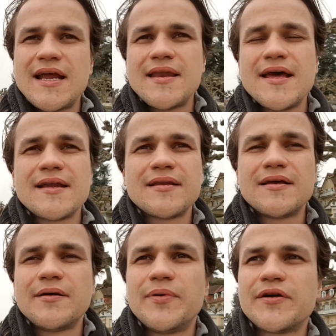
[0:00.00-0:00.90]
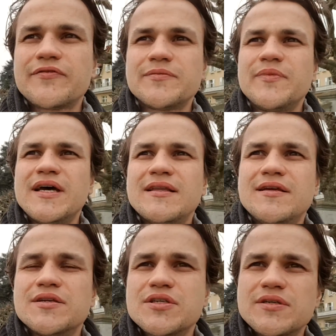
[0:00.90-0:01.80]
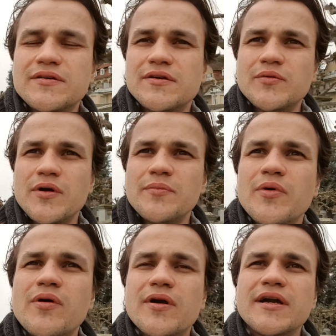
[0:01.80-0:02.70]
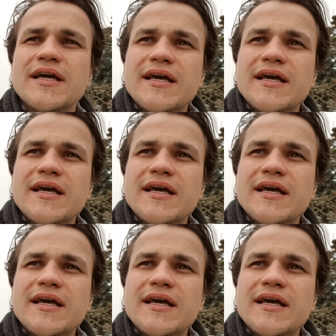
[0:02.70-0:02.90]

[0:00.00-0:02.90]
And then apart from that, there's one more.